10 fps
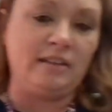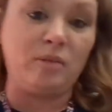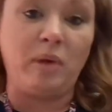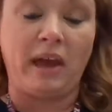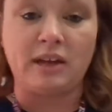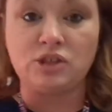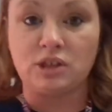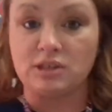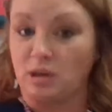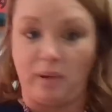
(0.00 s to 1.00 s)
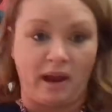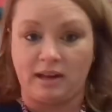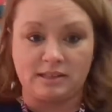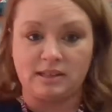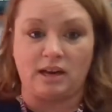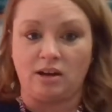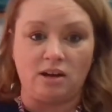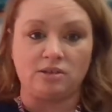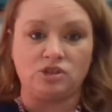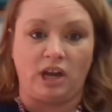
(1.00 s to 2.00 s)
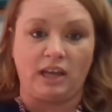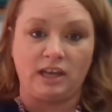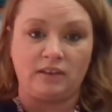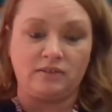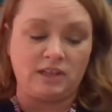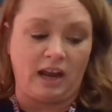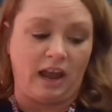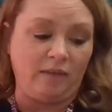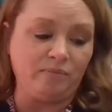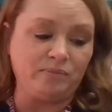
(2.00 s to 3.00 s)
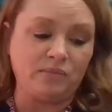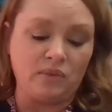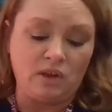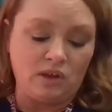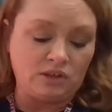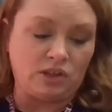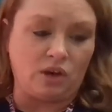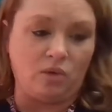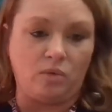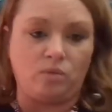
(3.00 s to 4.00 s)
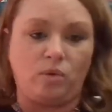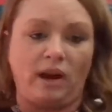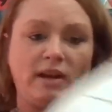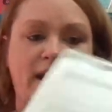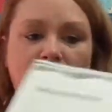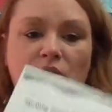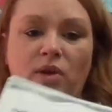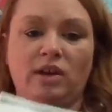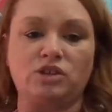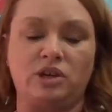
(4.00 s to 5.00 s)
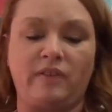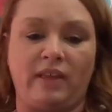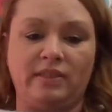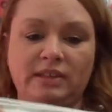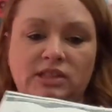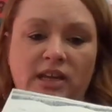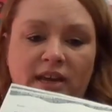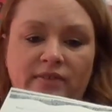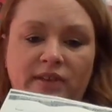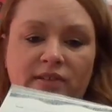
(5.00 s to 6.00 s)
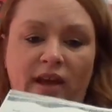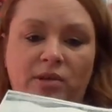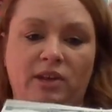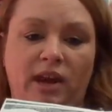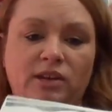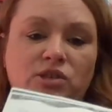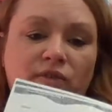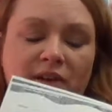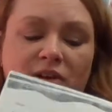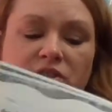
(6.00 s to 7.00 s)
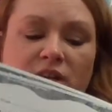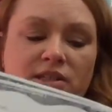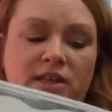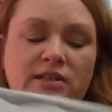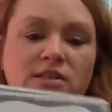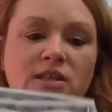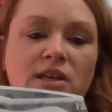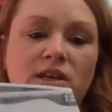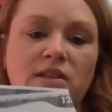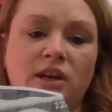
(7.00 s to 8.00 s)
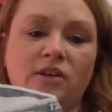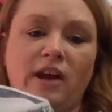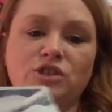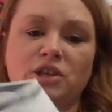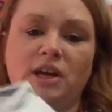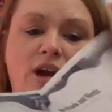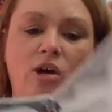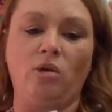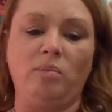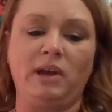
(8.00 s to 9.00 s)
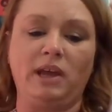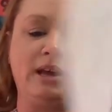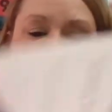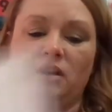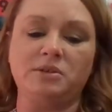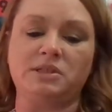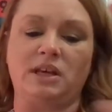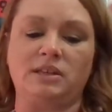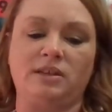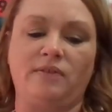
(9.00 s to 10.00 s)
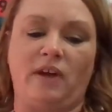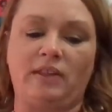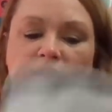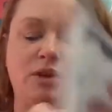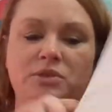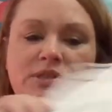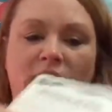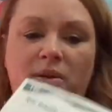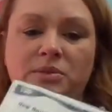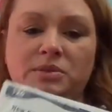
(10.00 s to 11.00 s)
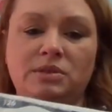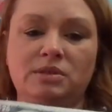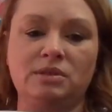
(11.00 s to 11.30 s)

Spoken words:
page because our packet's kind of all janky today. So right now you should have had this side filled out with an X over your sentence. Then you're actually going to open it and close it to find the new sounds,